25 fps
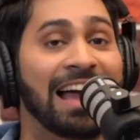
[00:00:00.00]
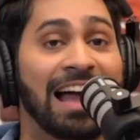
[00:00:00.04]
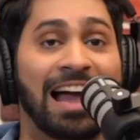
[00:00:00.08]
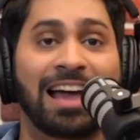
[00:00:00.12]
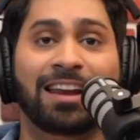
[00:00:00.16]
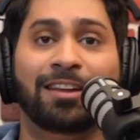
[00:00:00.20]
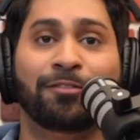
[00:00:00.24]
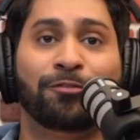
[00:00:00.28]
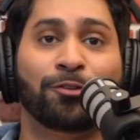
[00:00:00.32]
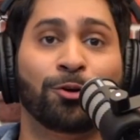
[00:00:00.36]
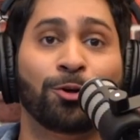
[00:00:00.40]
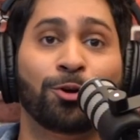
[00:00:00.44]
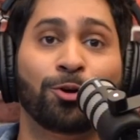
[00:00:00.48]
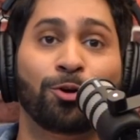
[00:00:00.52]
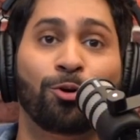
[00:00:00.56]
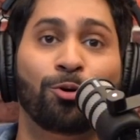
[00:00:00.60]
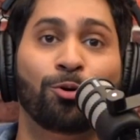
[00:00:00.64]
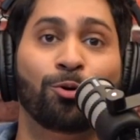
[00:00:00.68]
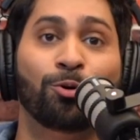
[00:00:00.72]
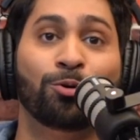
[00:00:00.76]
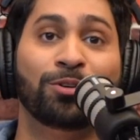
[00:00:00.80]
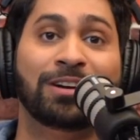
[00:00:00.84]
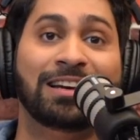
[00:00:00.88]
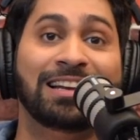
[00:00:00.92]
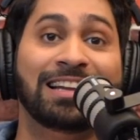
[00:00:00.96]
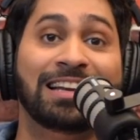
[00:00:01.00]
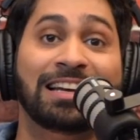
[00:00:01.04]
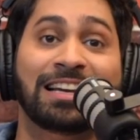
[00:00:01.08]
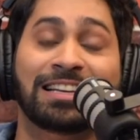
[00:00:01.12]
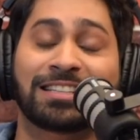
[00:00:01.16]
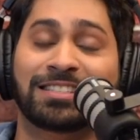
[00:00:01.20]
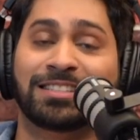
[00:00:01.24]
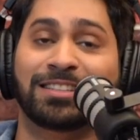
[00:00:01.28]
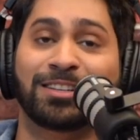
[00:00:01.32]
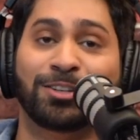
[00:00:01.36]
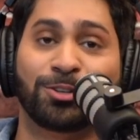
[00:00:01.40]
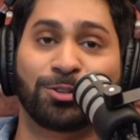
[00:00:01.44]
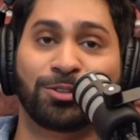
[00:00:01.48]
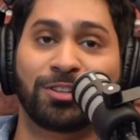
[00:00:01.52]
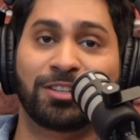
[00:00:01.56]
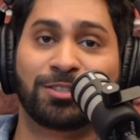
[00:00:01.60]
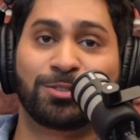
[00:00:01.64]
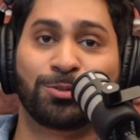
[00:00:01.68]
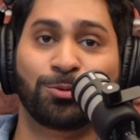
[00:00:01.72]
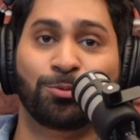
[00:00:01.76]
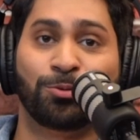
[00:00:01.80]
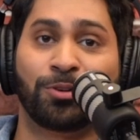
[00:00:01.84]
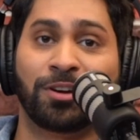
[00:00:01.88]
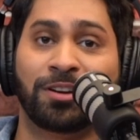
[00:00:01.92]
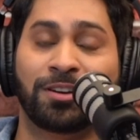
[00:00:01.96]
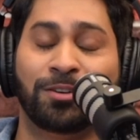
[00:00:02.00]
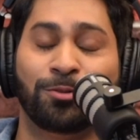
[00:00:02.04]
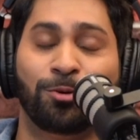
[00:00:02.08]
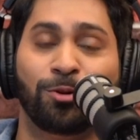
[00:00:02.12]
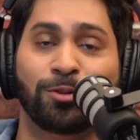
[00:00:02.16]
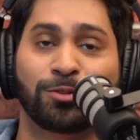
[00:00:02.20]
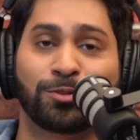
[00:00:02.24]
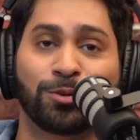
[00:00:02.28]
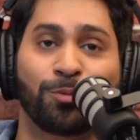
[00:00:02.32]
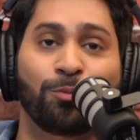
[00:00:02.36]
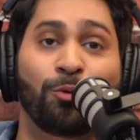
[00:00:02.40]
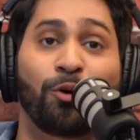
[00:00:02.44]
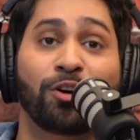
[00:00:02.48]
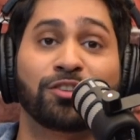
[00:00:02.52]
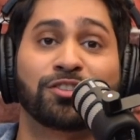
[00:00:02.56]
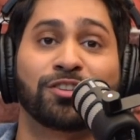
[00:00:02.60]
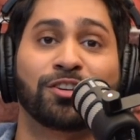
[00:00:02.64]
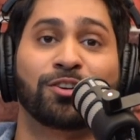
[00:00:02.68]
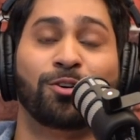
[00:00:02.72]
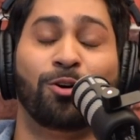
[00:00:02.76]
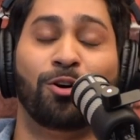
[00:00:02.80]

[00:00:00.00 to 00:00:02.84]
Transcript: And if no you're option. only listening to this, you can also watch it